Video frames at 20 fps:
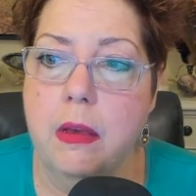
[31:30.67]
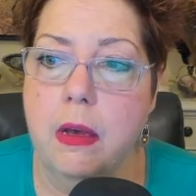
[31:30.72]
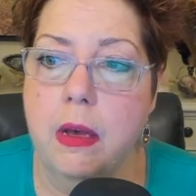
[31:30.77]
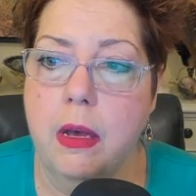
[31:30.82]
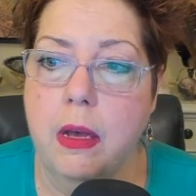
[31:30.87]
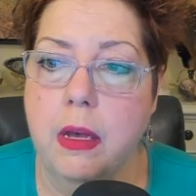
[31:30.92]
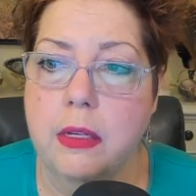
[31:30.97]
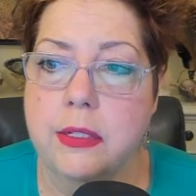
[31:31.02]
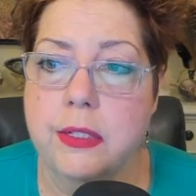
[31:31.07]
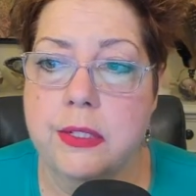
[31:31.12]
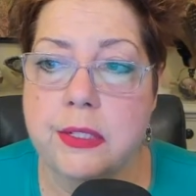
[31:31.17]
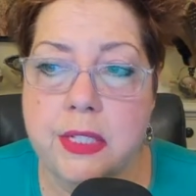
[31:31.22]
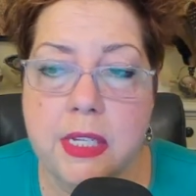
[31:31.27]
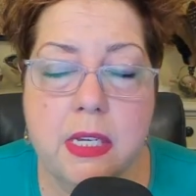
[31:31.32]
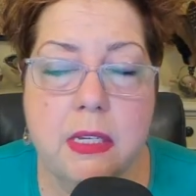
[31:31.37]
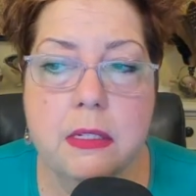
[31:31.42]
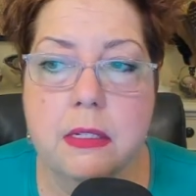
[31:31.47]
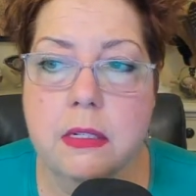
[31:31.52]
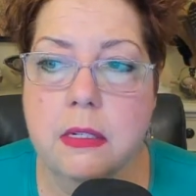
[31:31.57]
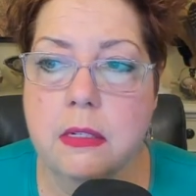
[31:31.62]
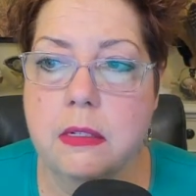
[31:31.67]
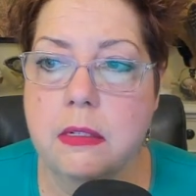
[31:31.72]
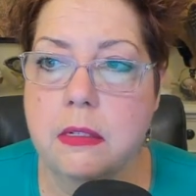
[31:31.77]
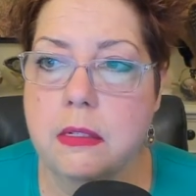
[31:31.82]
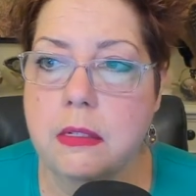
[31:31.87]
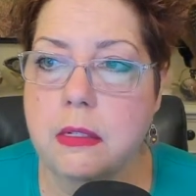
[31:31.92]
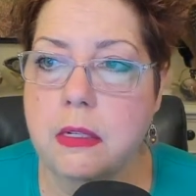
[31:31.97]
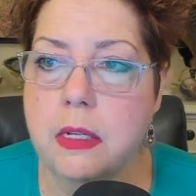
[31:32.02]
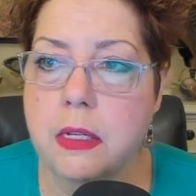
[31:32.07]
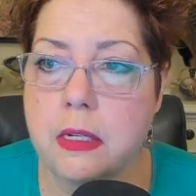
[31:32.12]
a
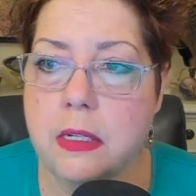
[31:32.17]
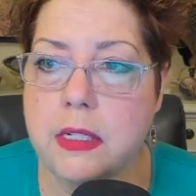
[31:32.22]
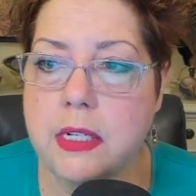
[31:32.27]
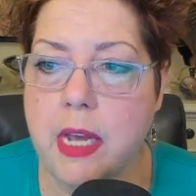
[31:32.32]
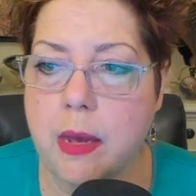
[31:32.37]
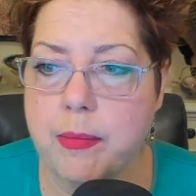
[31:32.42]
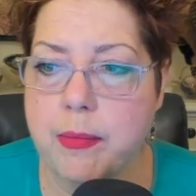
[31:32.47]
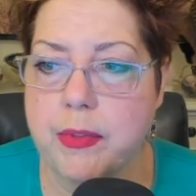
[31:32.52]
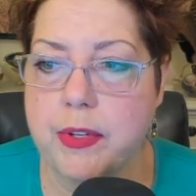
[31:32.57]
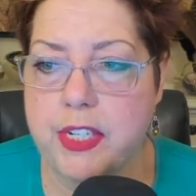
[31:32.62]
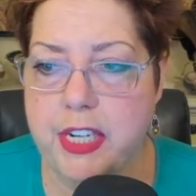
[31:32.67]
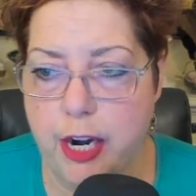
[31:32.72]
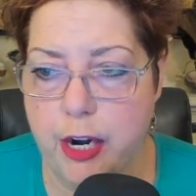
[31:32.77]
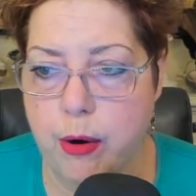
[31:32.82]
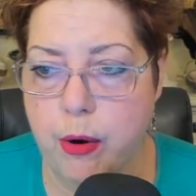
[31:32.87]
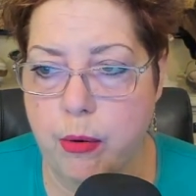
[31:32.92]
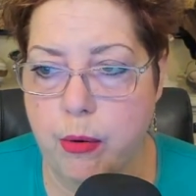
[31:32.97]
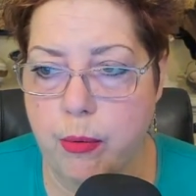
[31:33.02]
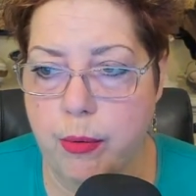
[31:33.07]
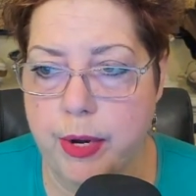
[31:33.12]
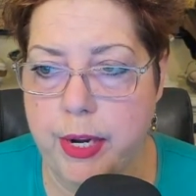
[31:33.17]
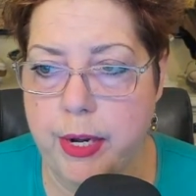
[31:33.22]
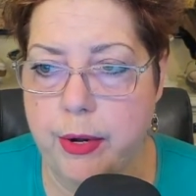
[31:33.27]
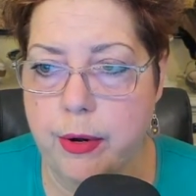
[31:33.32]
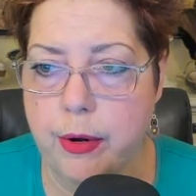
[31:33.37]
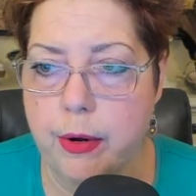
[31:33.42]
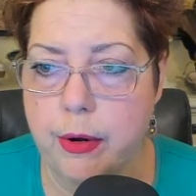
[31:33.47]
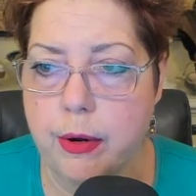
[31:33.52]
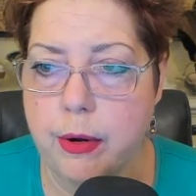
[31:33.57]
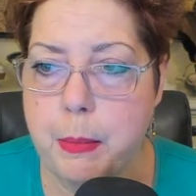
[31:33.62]
seasoned in-depth tarot
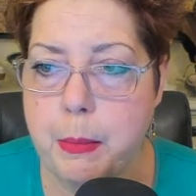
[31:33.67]
reader,